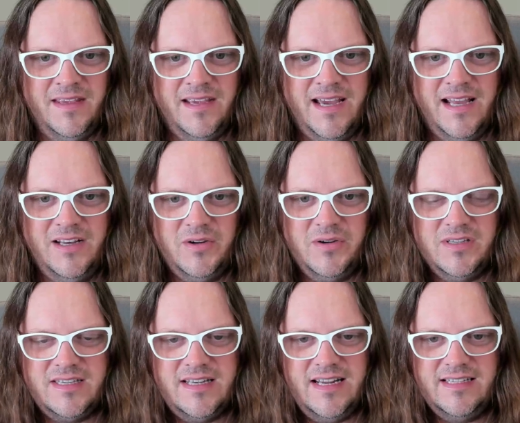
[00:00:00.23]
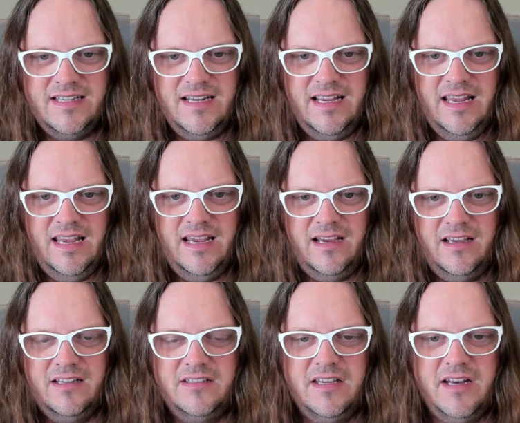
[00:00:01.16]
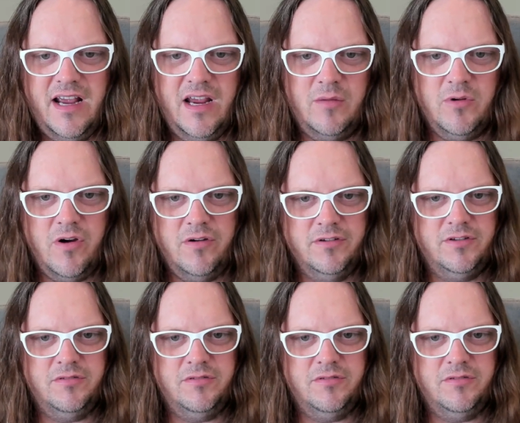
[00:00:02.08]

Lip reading: Hello, it's Leslie here. Today I'm going to